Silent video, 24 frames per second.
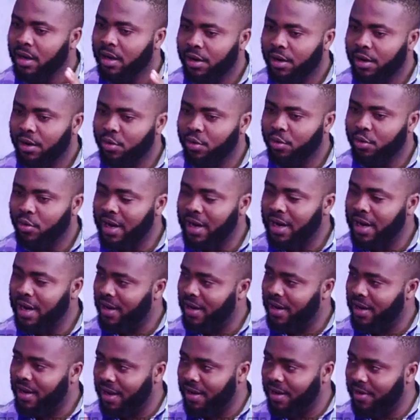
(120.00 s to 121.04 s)
we are a
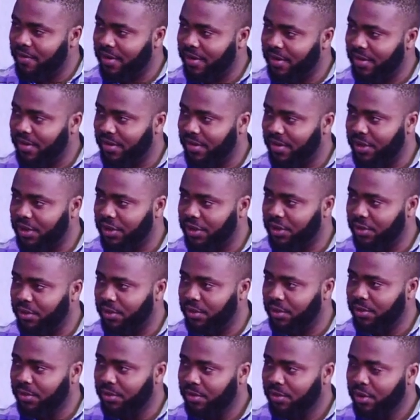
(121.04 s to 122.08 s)
diverse
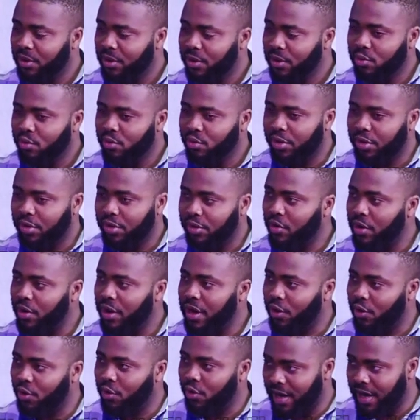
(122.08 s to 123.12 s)
nation, but we are
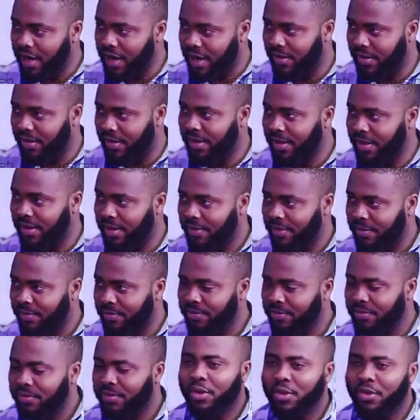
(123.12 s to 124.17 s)
united.
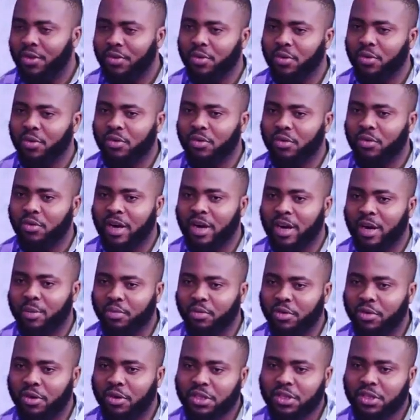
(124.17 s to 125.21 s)
So to
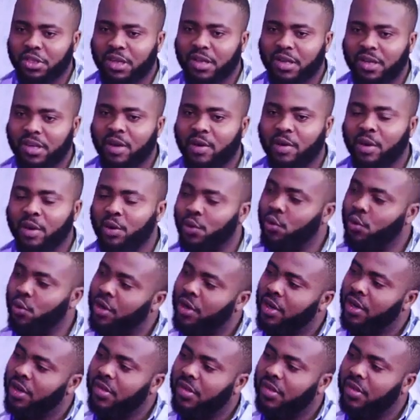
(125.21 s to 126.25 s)
appreciate our
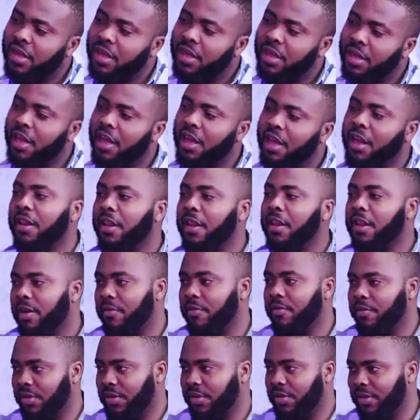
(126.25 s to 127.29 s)
unity in
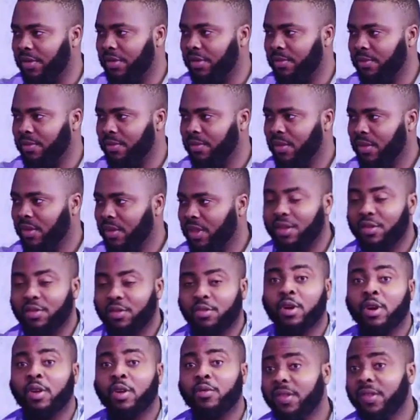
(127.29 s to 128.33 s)
diversity. That was
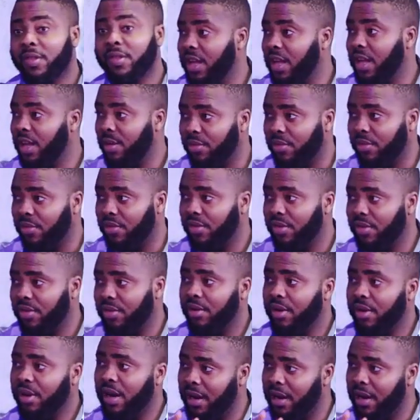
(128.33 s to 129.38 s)
one of the
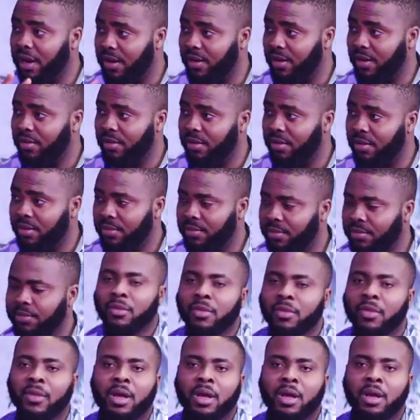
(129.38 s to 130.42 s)
scheme's ideal.
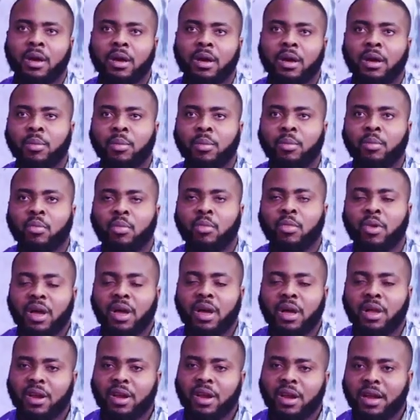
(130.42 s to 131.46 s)

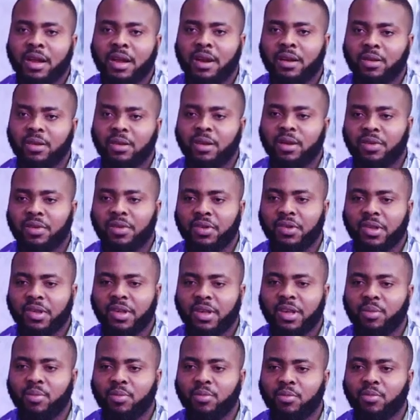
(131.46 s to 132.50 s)
Another ideal of the
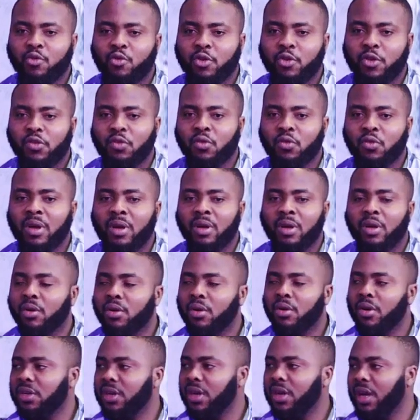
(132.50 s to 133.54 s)
scheme was to
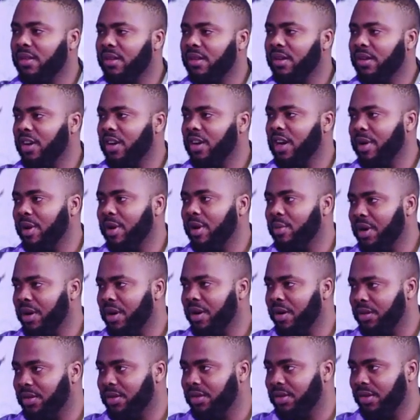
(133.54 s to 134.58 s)
encourage intertribal
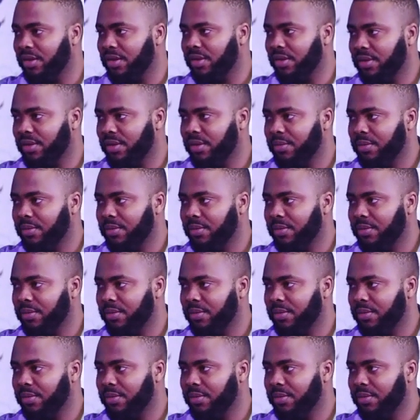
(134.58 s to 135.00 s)
marriages